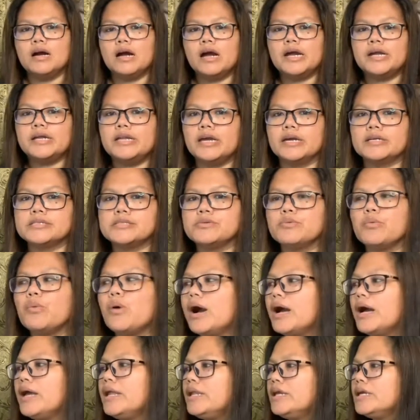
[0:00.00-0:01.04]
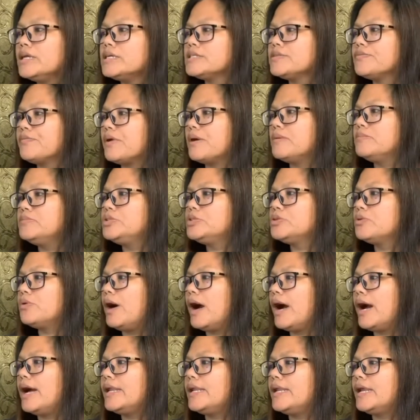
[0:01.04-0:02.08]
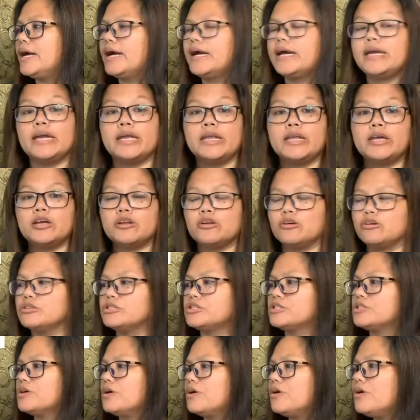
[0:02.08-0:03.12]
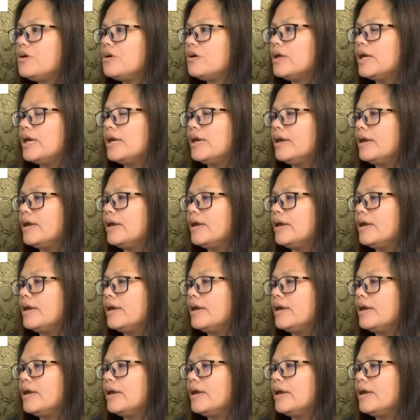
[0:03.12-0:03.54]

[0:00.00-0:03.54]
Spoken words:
Our next one is from Joanna Generoso.